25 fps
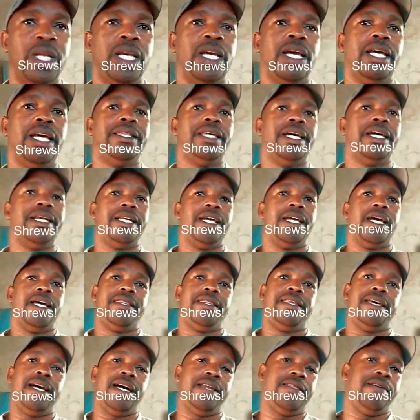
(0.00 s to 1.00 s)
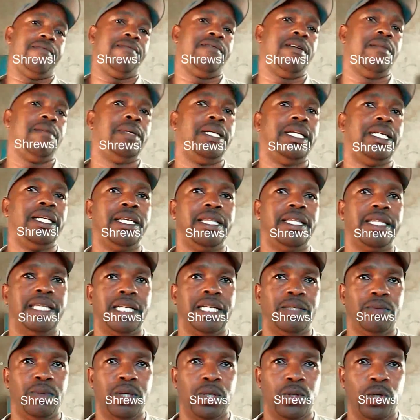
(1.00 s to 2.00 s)
Then the other family that
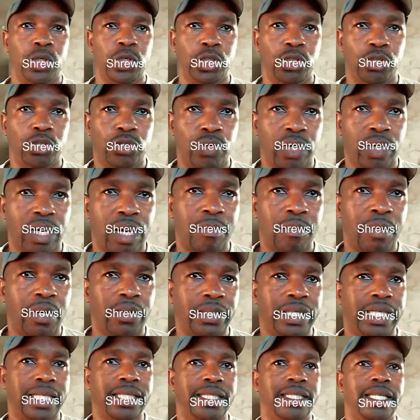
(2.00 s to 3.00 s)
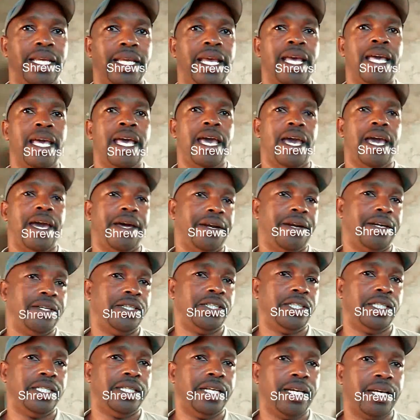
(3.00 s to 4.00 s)
we are going to talk about is the
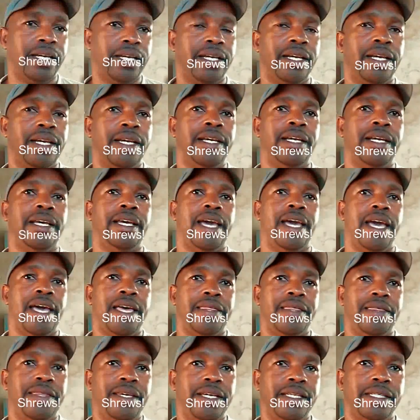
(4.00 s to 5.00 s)
ERINACEIDAE. These